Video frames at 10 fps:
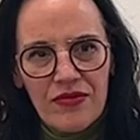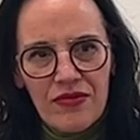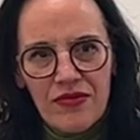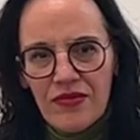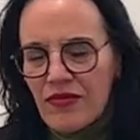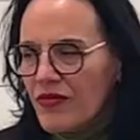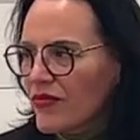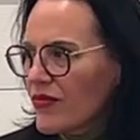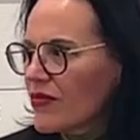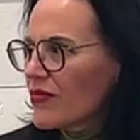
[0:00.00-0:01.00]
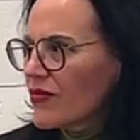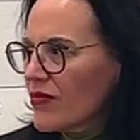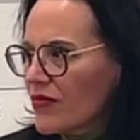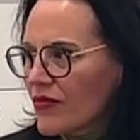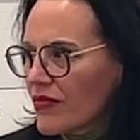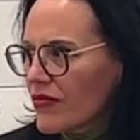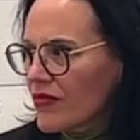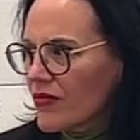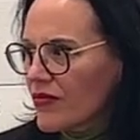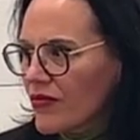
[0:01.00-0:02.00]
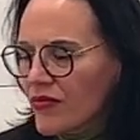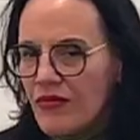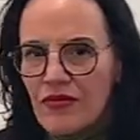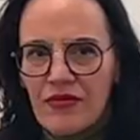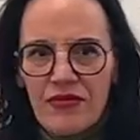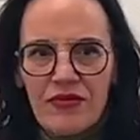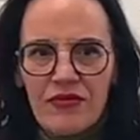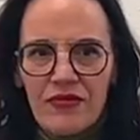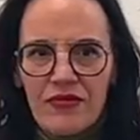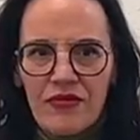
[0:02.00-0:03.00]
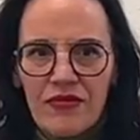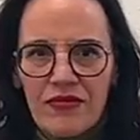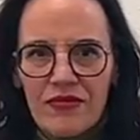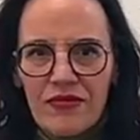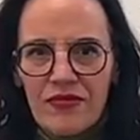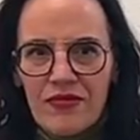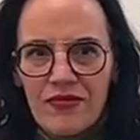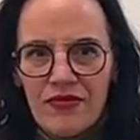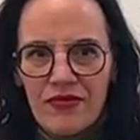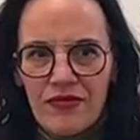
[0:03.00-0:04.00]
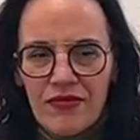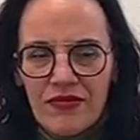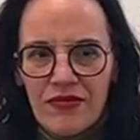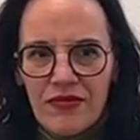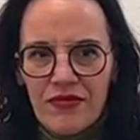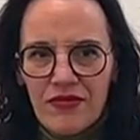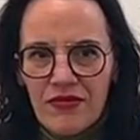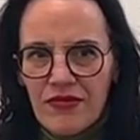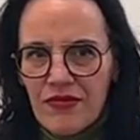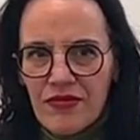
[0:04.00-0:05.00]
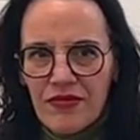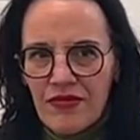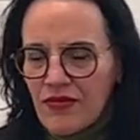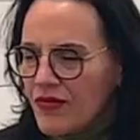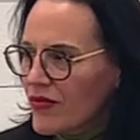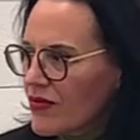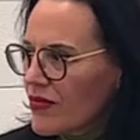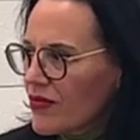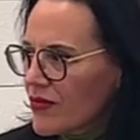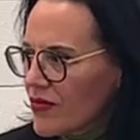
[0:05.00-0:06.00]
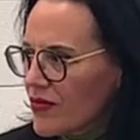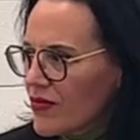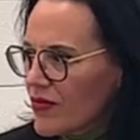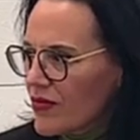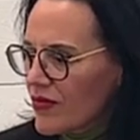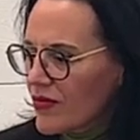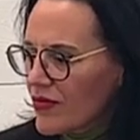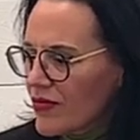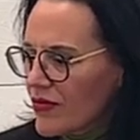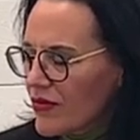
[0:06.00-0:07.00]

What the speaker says: No words are spoken by the person on screen.